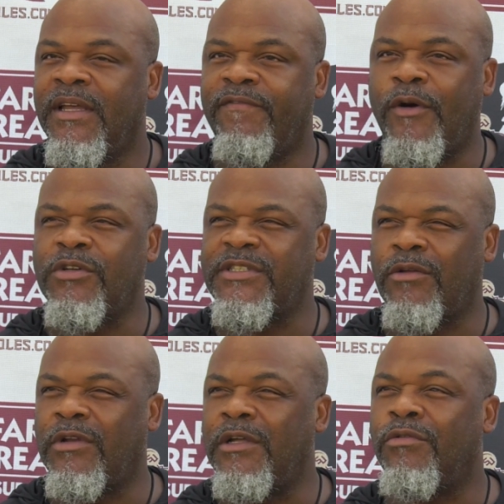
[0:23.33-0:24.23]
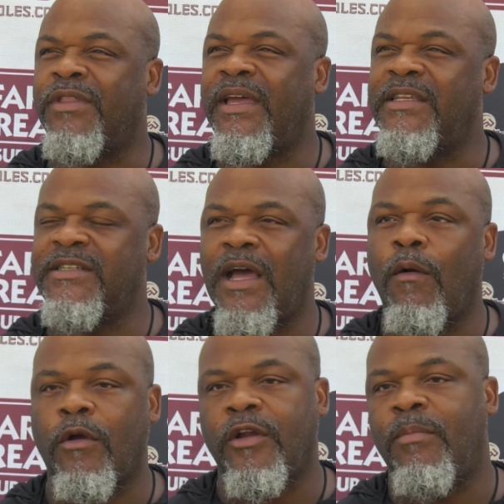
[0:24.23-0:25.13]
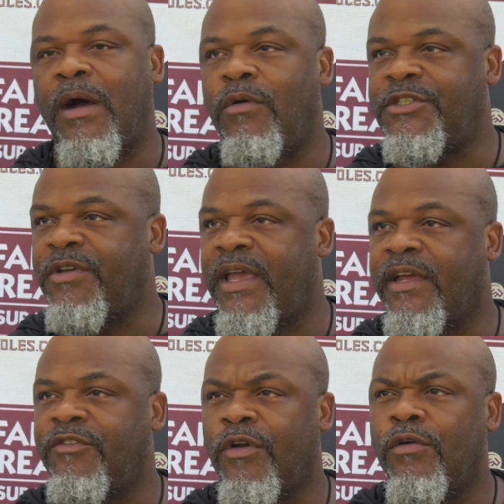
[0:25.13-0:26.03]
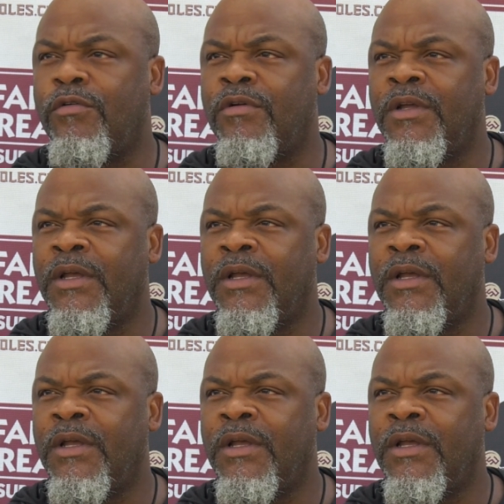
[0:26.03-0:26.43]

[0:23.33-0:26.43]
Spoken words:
and focusing on the little things and not worrying about what you can't control.